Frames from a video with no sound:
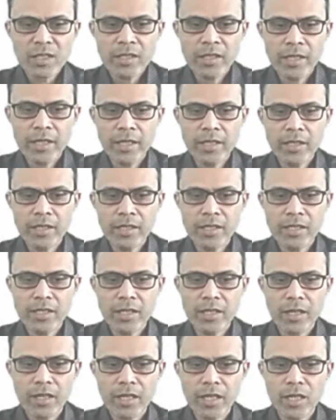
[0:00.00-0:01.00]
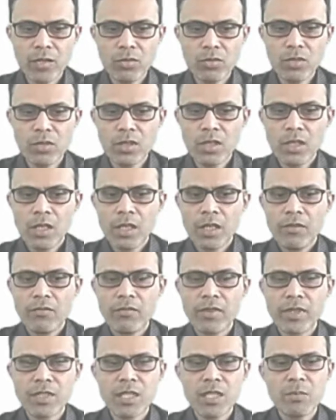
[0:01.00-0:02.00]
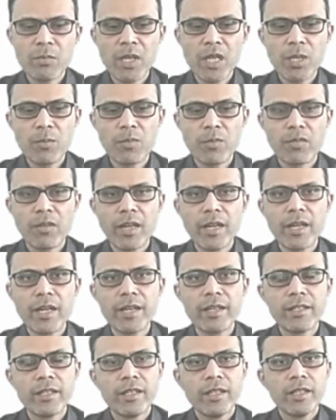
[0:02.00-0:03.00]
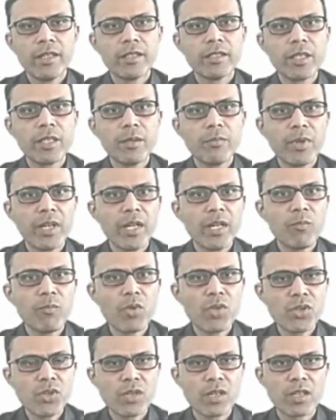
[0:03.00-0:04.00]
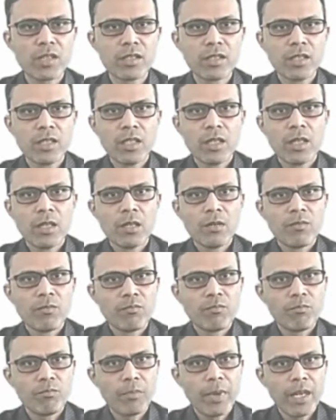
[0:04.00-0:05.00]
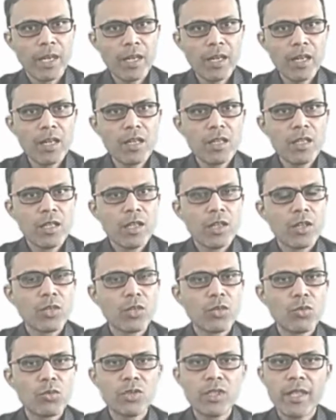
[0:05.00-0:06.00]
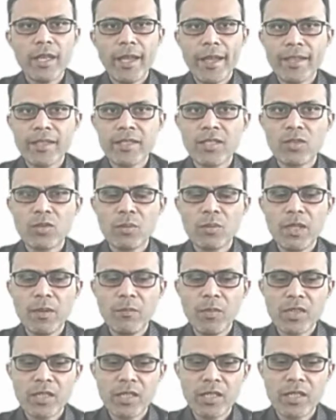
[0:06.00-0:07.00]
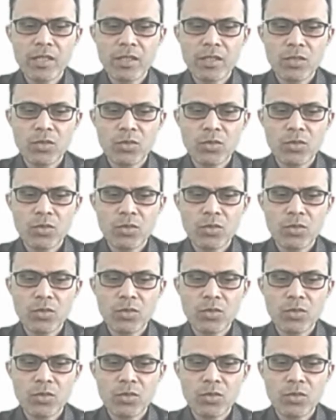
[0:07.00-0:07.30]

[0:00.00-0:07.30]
and it is a cutting tool which is being provided the feed motion parallel to the axis of the machine.